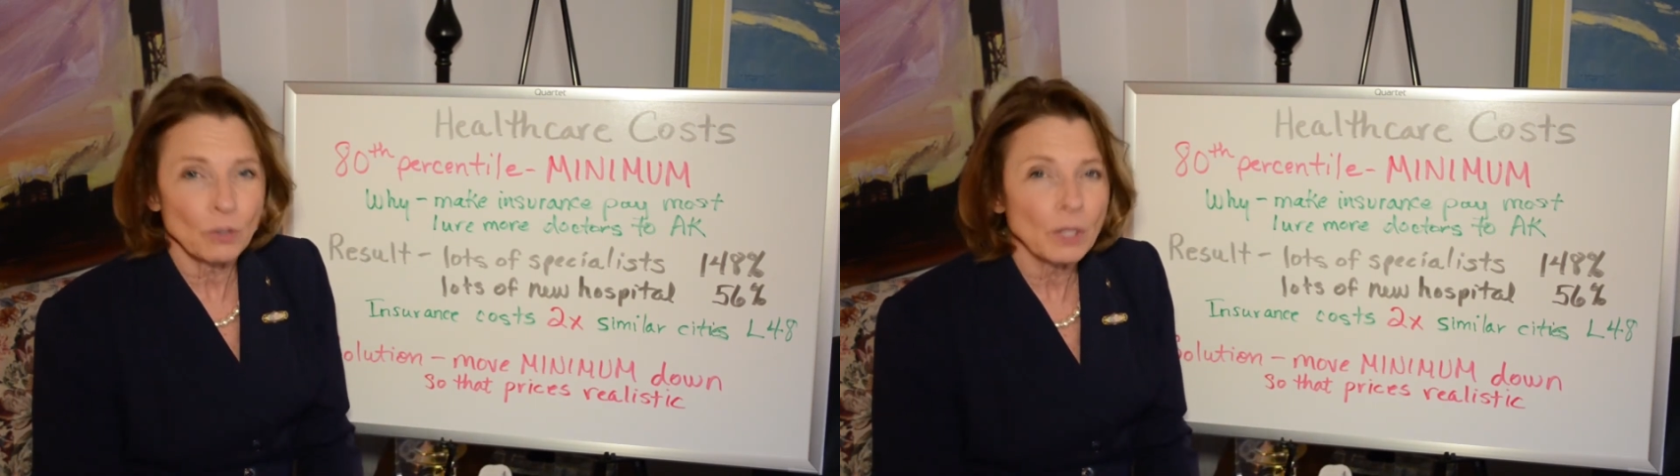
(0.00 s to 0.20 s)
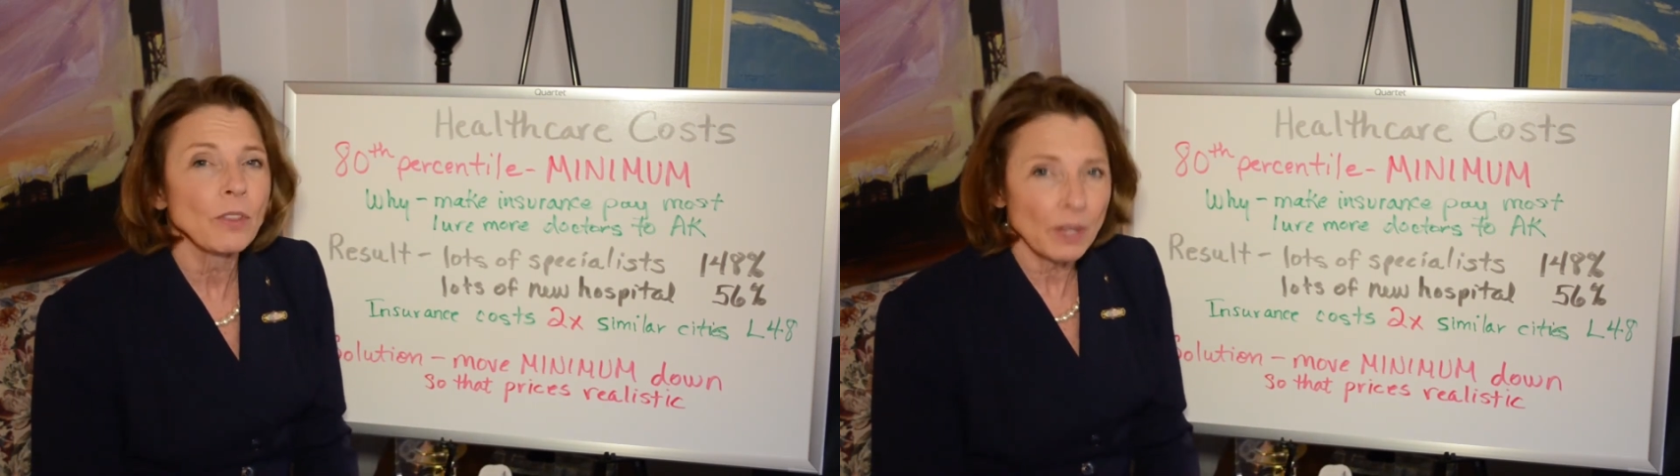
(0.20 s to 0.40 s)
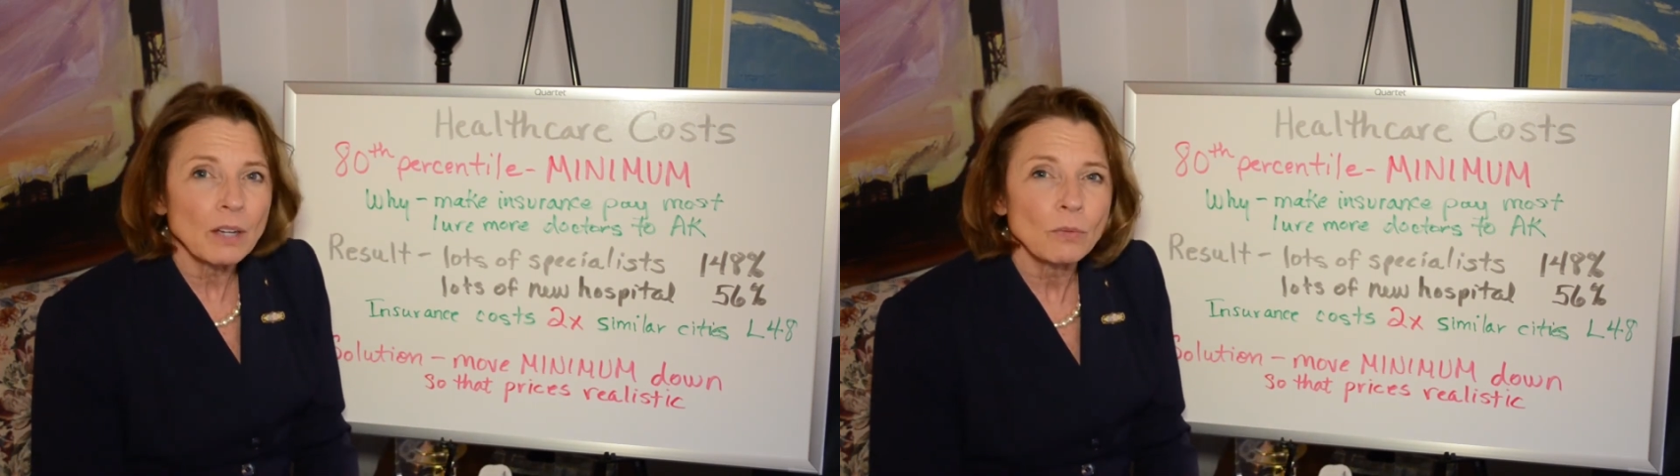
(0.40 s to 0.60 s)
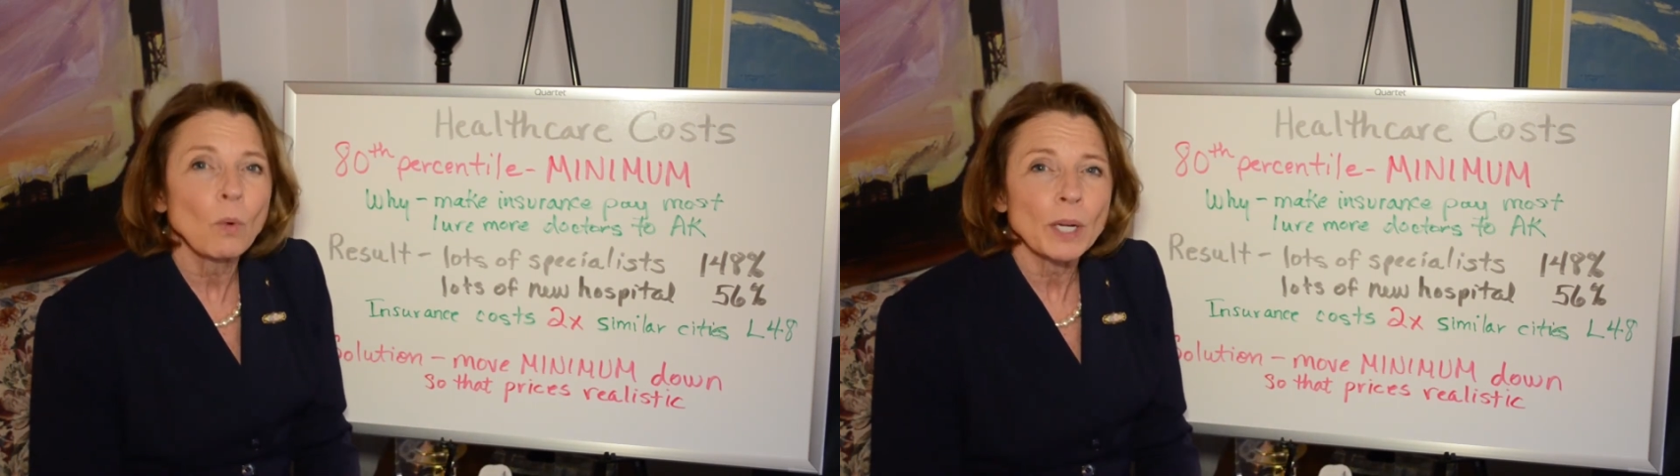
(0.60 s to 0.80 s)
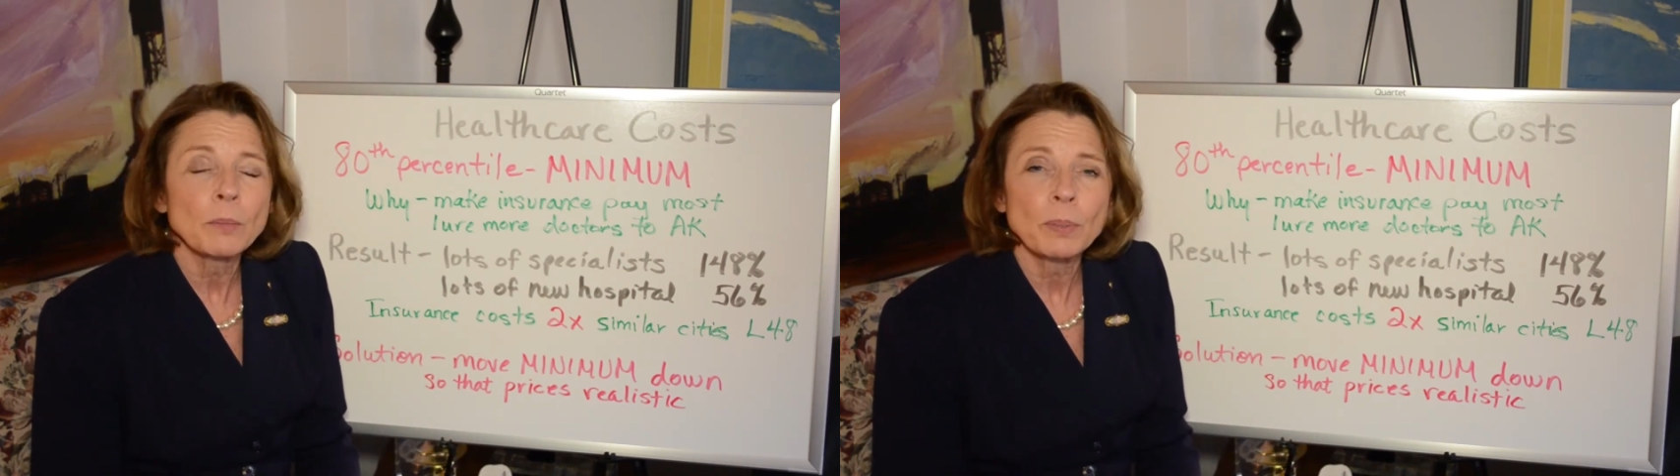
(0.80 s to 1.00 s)
you can think of
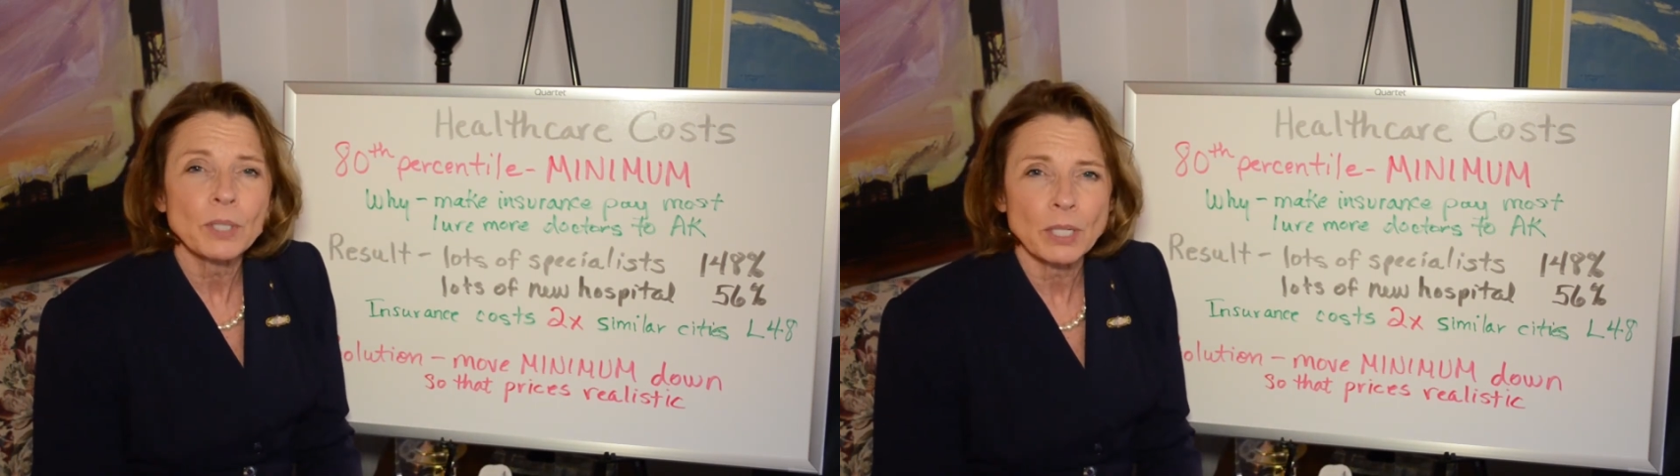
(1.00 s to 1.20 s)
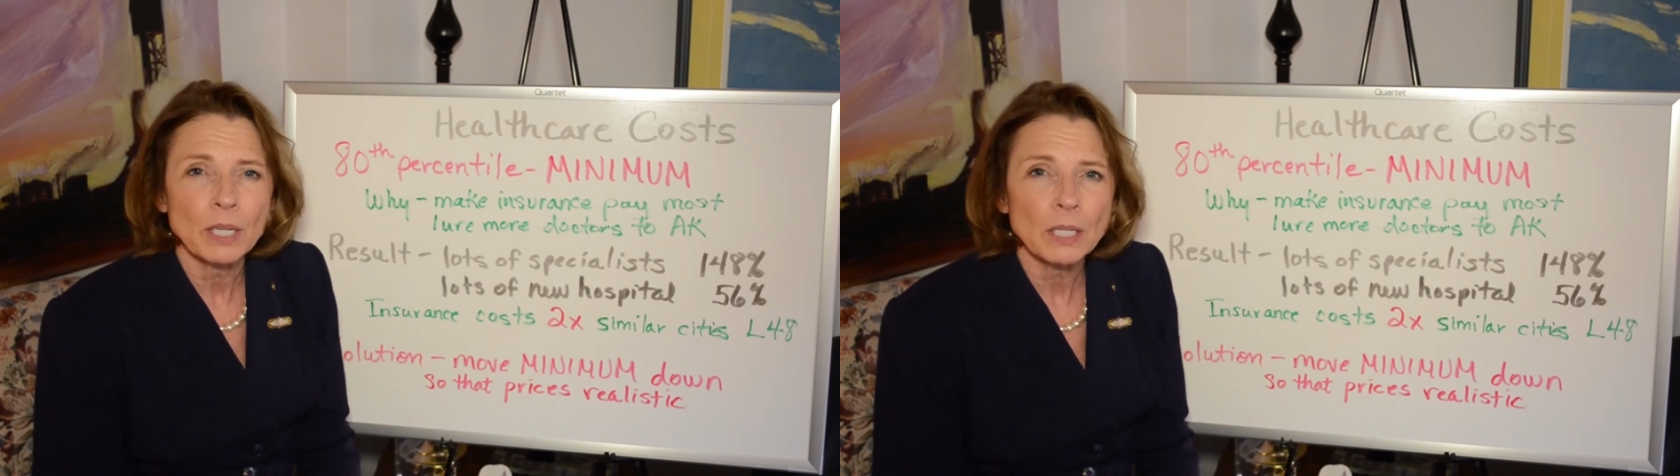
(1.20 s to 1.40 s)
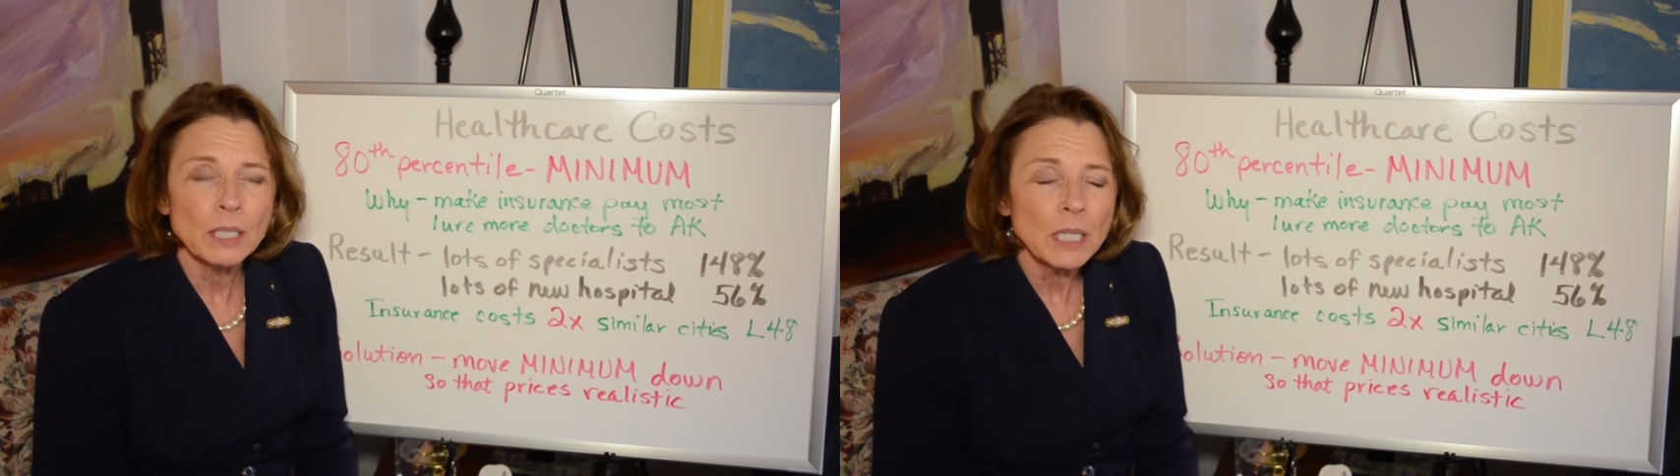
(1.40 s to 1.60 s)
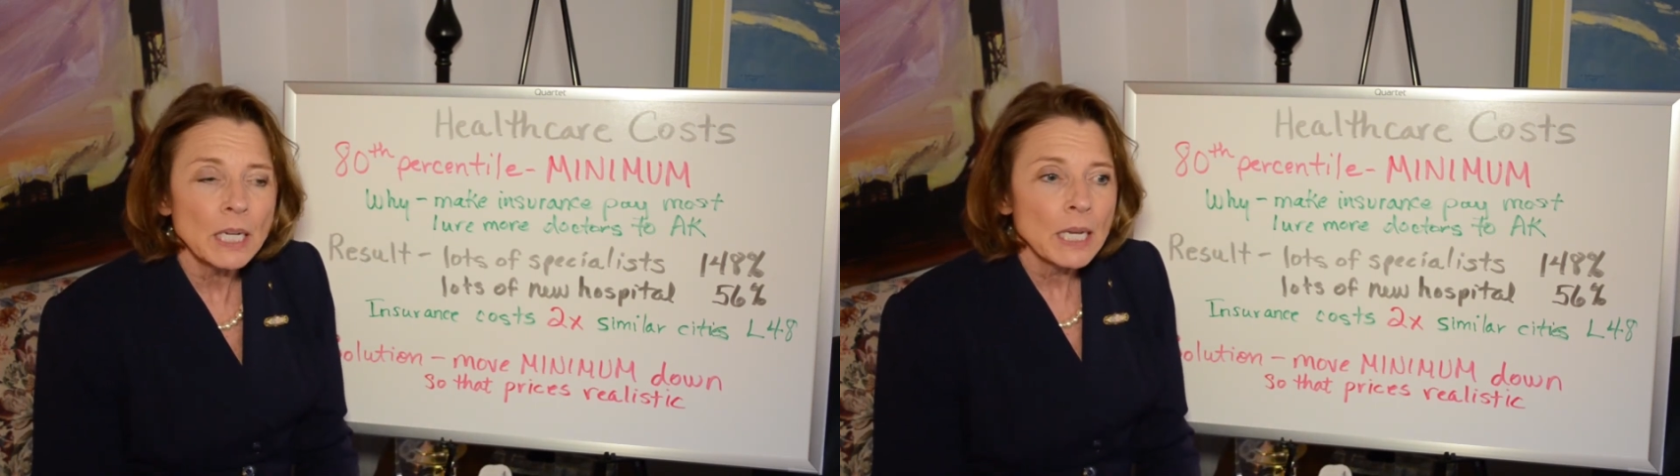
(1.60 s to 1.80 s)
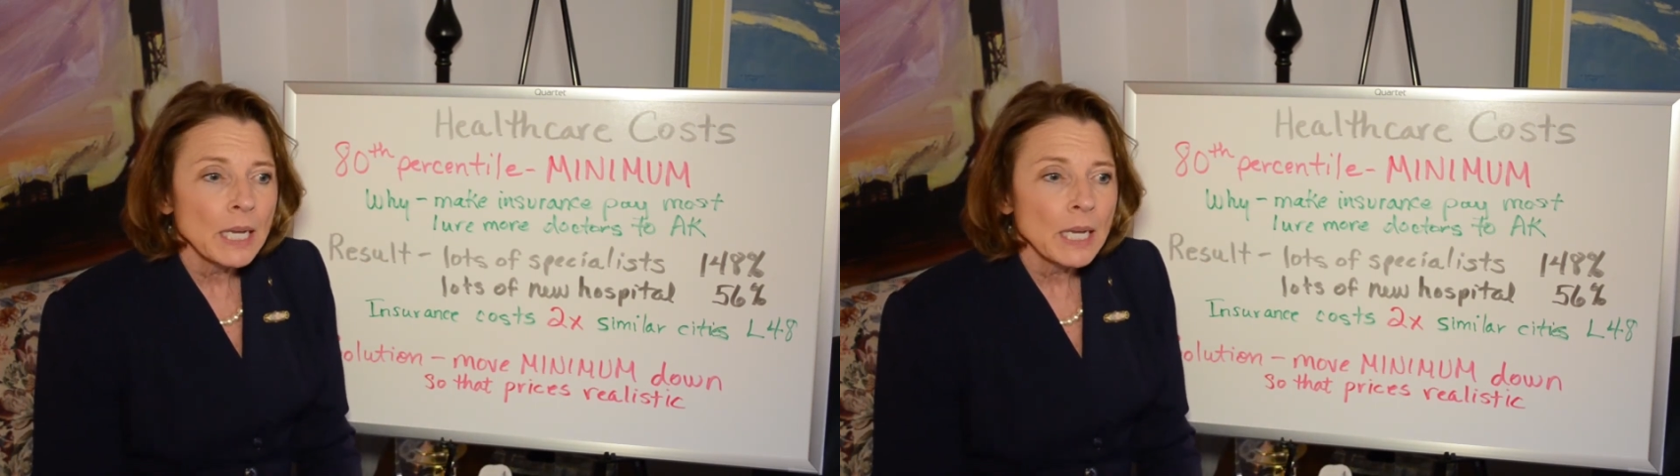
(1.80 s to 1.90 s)
one in particular